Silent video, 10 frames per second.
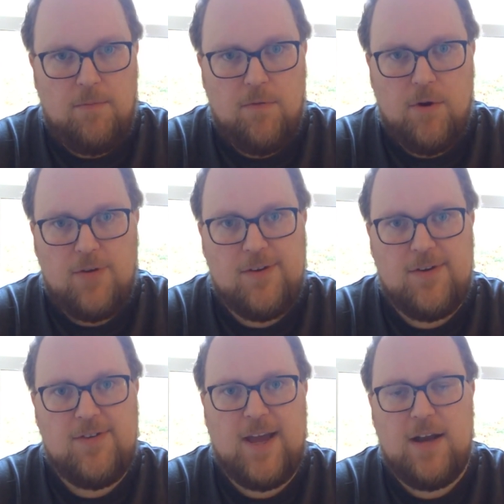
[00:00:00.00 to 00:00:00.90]
for us to
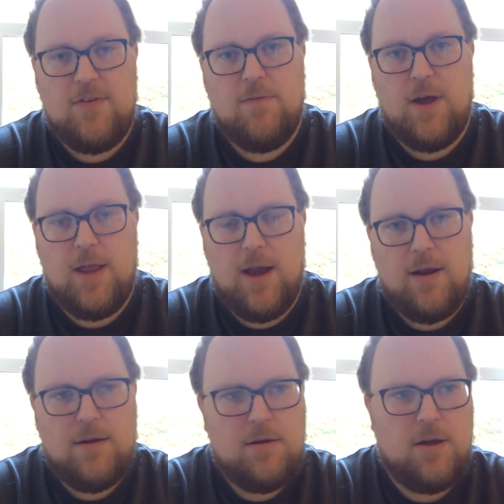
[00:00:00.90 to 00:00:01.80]
satisfy
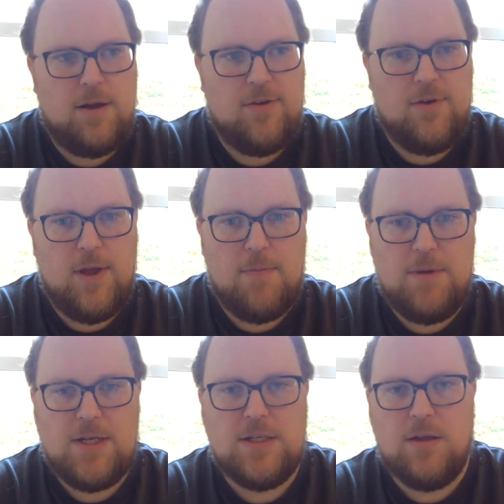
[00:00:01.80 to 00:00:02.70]
that. And so that
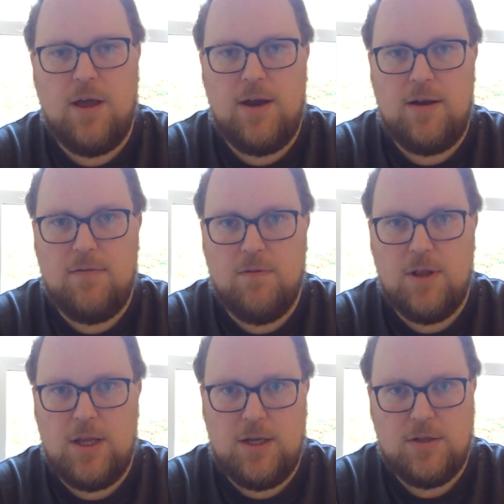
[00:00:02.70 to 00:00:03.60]
means a lot of different
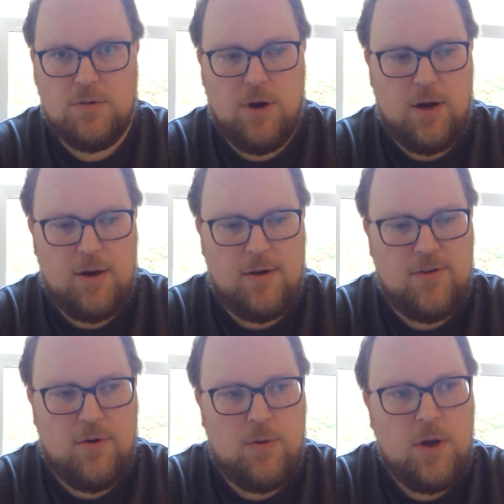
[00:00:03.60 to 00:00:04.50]
things, right? And
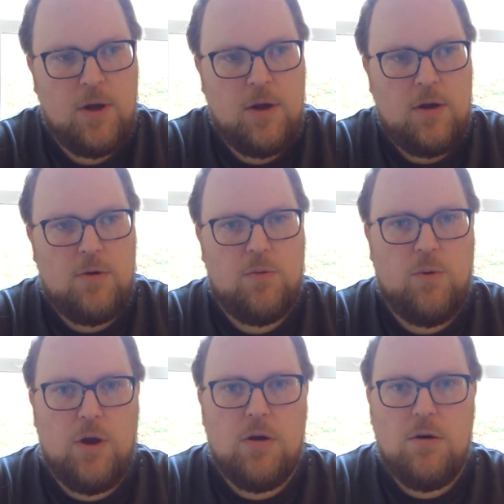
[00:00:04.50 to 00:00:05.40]
so
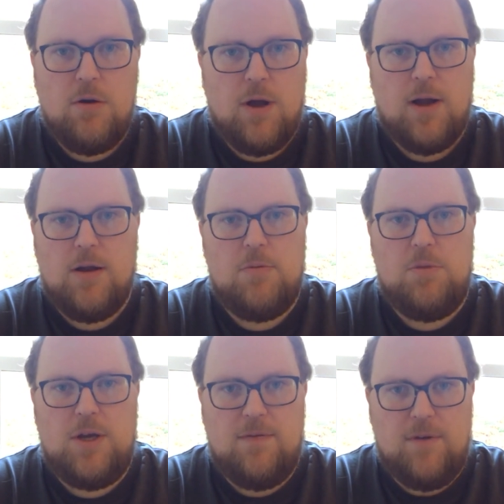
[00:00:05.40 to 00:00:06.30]
we're not going to
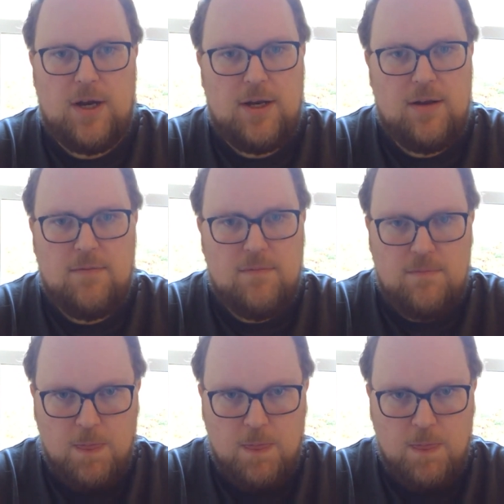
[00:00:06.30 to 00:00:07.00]
be definitive